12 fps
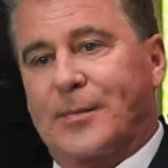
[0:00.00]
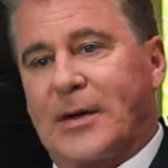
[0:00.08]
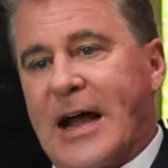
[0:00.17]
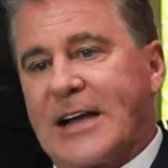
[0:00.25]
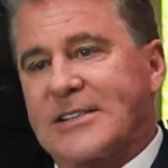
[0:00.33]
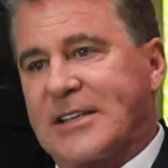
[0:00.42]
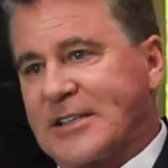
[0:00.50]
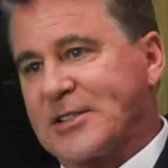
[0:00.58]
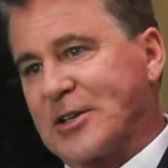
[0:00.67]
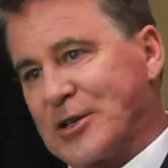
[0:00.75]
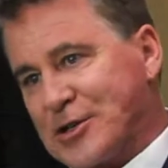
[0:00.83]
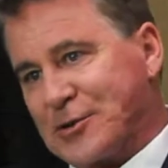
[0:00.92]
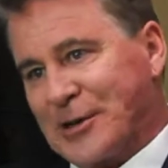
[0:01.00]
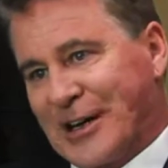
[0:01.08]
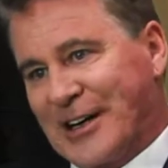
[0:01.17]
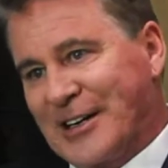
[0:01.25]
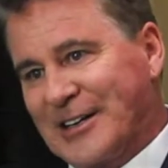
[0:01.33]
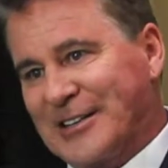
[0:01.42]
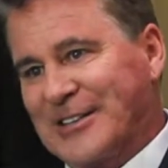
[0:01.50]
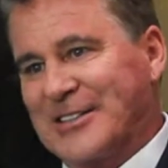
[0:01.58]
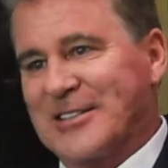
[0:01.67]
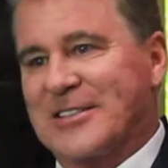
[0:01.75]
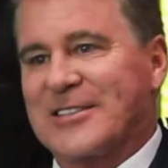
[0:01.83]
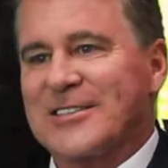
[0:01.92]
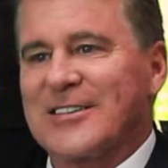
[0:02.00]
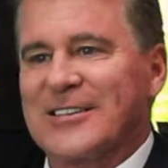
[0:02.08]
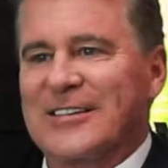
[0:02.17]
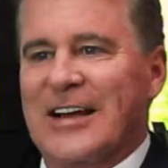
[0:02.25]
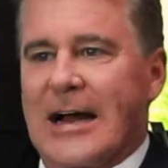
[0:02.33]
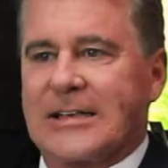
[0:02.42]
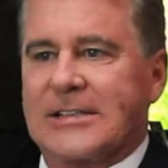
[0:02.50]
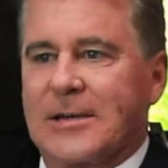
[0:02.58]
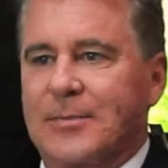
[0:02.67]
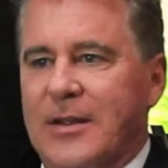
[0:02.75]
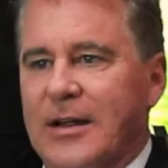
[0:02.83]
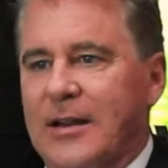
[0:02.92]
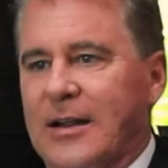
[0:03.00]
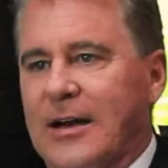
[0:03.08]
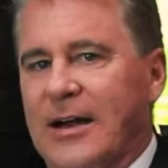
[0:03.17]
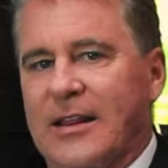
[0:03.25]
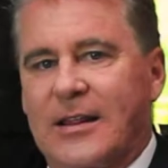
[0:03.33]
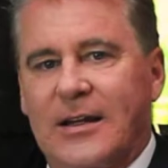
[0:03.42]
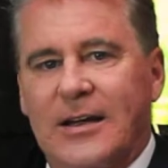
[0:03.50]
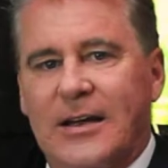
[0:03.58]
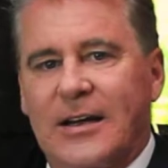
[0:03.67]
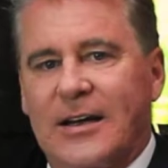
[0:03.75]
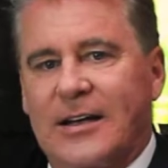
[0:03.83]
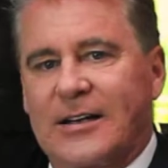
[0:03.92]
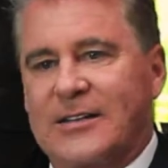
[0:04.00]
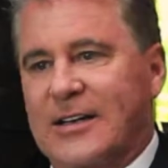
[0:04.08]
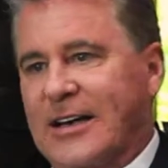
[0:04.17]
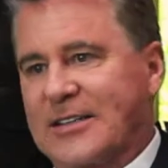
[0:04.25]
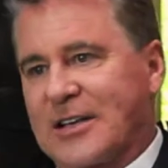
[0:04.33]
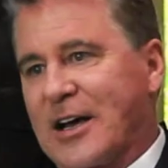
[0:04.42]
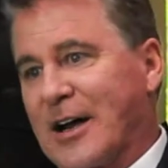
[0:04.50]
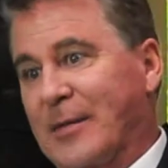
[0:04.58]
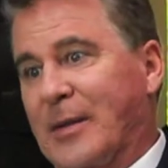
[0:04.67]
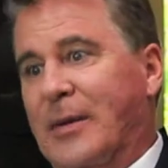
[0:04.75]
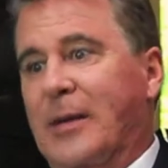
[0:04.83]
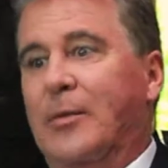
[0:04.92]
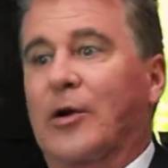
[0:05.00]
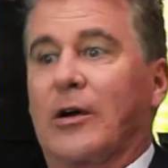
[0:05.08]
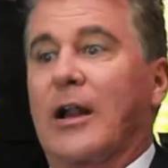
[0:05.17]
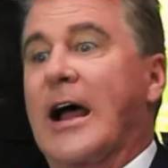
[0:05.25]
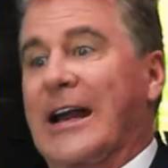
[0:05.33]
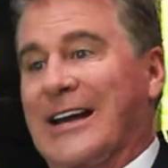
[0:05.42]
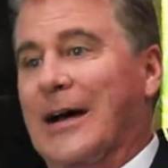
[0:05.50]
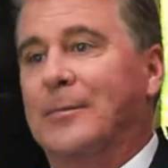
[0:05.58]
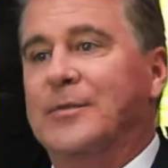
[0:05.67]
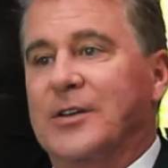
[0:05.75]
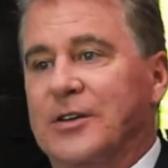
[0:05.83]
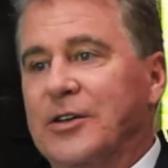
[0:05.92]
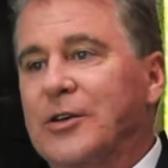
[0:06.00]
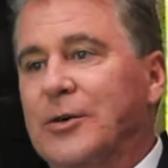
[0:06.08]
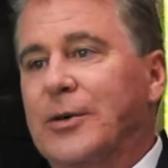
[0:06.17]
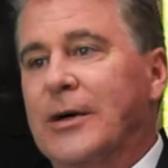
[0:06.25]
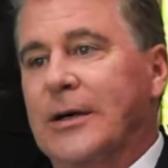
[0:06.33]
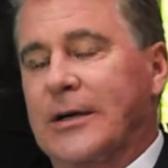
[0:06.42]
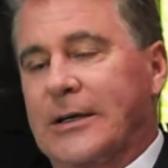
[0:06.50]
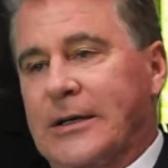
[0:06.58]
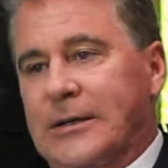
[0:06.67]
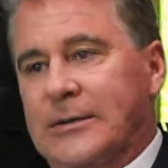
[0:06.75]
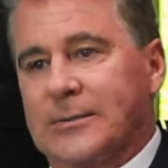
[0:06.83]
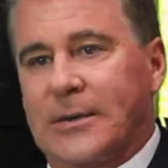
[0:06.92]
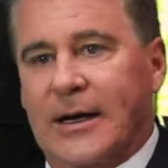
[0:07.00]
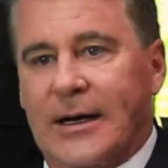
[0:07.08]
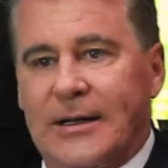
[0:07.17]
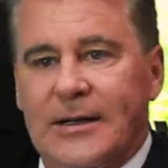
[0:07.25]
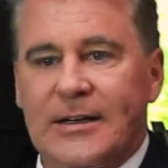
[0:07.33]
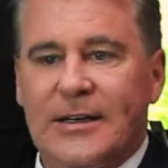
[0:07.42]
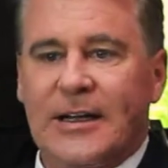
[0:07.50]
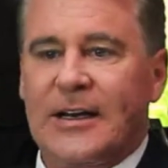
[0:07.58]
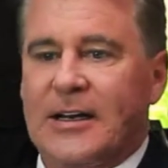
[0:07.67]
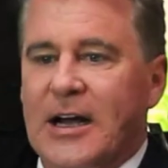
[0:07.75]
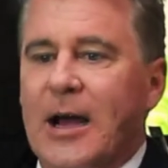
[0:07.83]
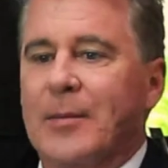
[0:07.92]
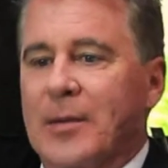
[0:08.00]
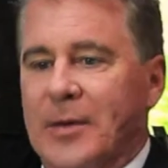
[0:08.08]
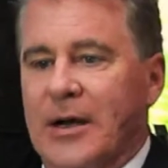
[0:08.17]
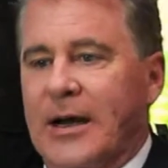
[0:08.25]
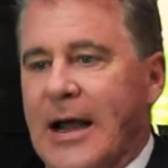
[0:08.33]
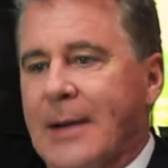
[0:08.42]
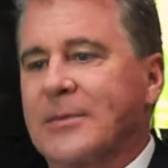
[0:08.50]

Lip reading: Plastic surgery is not something that I think in today's economy people are lined up to do, but anytime I'm in an